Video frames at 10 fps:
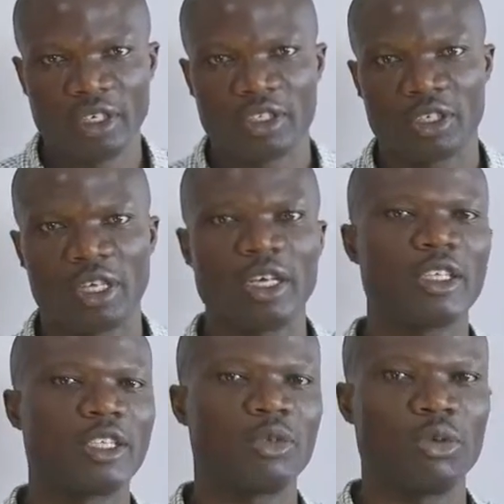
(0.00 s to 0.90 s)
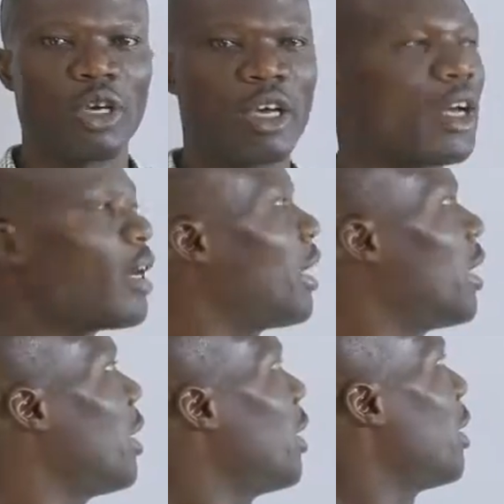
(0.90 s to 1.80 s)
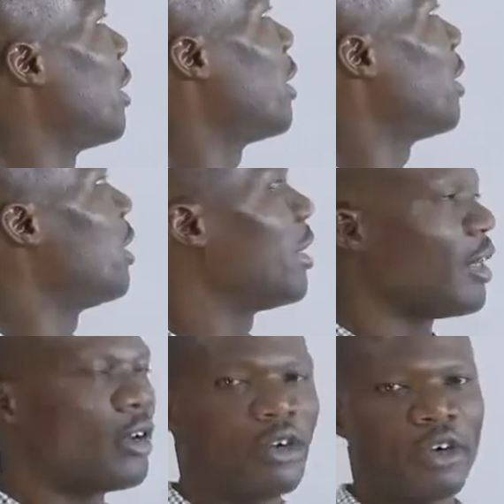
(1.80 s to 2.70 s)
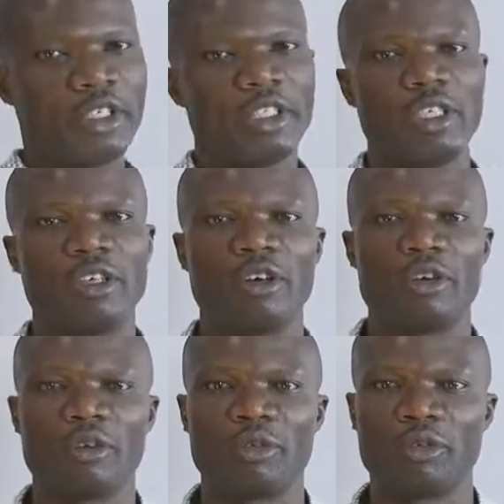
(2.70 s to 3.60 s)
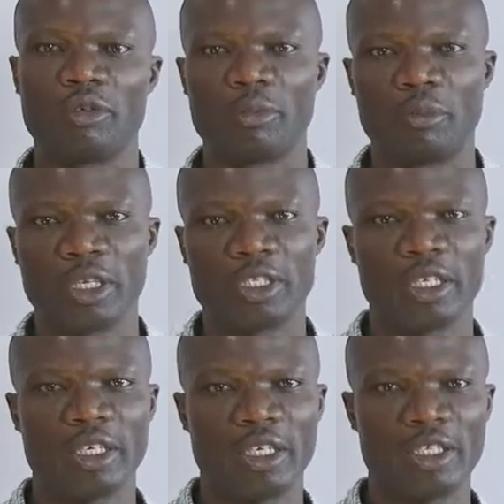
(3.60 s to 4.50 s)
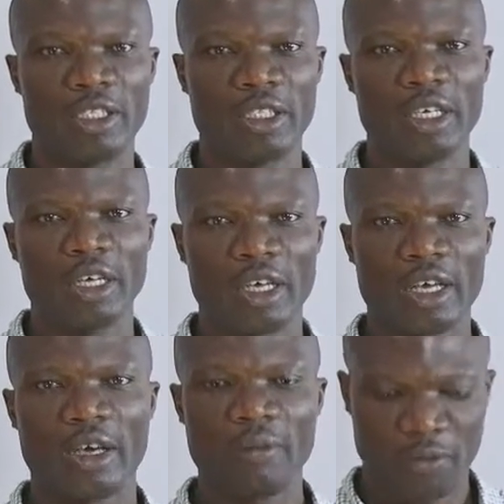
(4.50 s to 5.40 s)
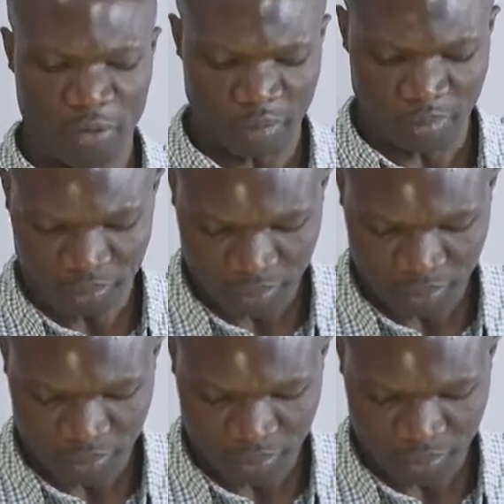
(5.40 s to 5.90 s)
So that is where the origin of percentage came from.